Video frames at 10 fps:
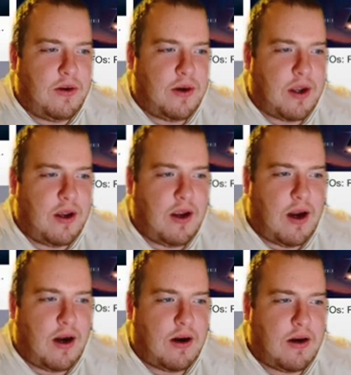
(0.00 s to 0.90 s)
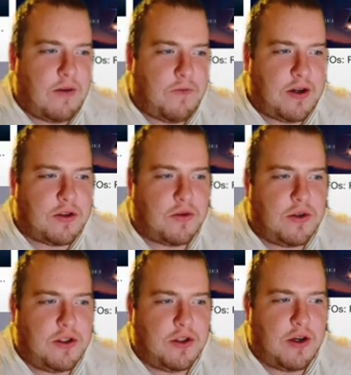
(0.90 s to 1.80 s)
UK Air Defense
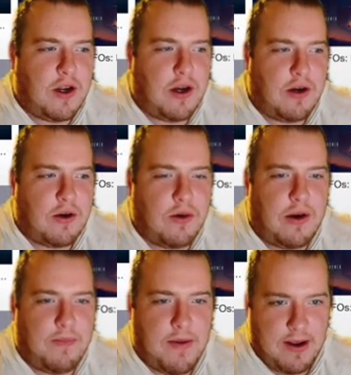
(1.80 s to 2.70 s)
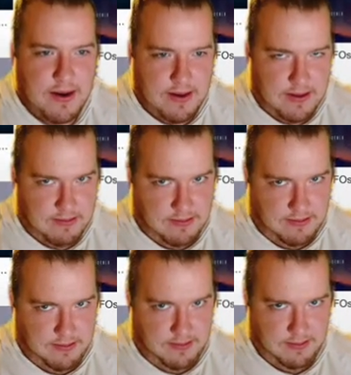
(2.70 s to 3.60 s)
Region and codenamed
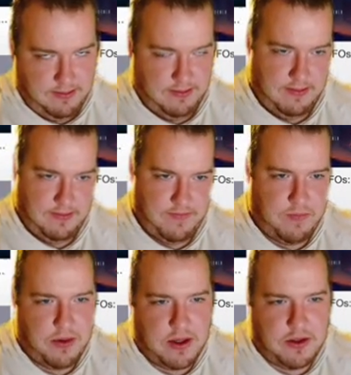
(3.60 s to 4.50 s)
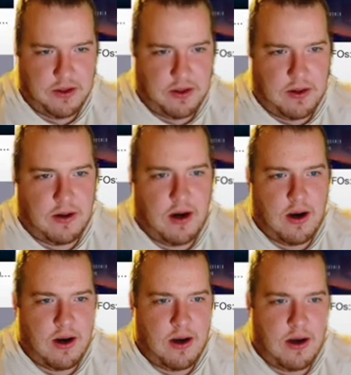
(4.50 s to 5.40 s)
Project
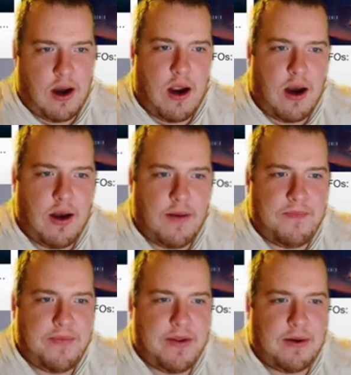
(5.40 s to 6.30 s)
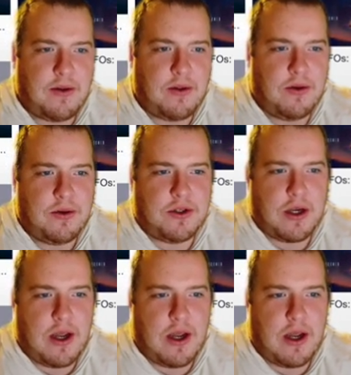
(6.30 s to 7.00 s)
Condyne includes